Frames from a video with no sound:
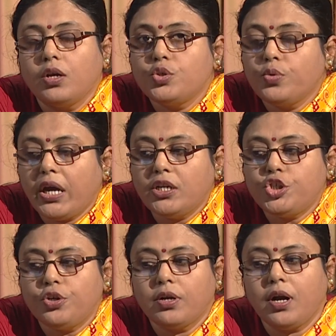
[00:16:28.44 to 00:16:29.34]
to
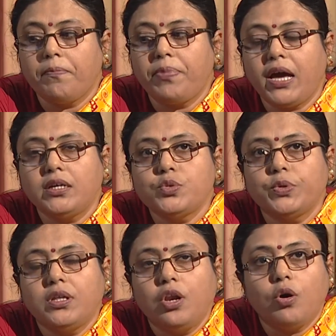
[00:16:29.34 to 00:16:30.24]
ensure compliance
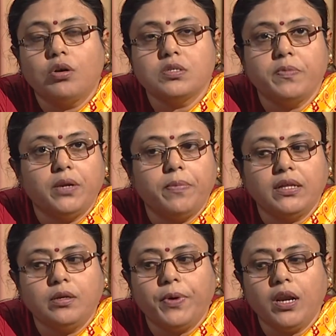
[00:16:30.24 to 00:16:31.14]
with the laws made by
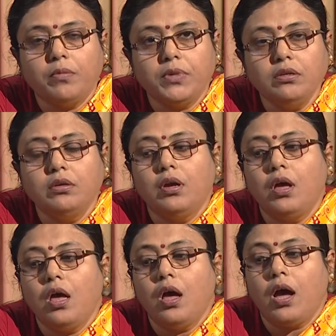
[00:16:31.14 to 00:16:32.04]
the parliament,
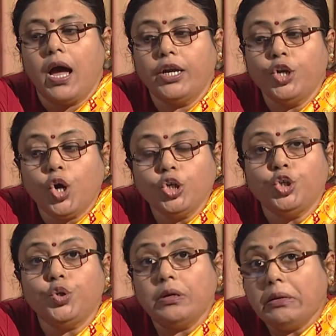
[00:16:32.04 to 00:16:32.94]
and not
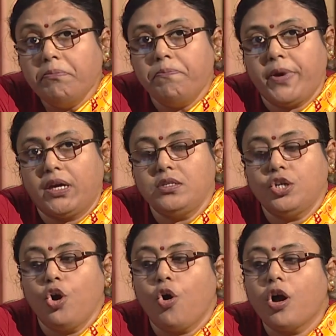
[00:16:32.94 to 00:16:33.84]
to impede
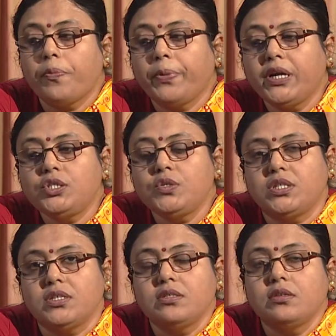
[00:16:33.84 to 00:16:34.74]
or
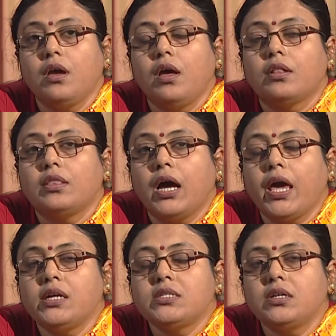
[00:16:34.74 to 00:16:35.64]
prejudice the
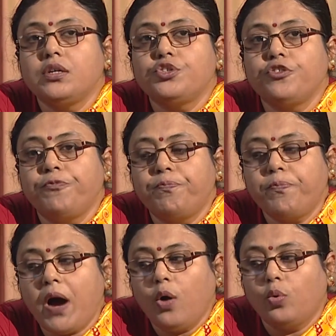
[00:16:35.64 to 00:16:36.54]
executive
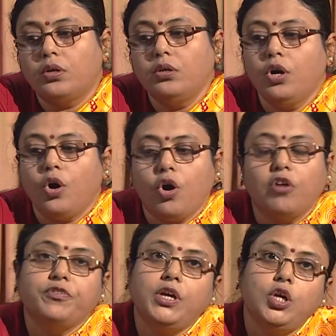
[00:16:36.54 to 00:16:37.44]
power
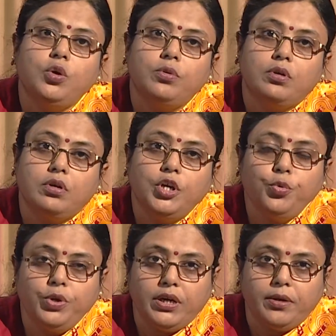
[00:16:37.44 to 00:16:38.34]
of the
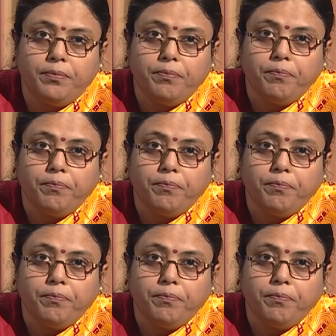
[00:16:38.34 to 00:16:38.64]
union.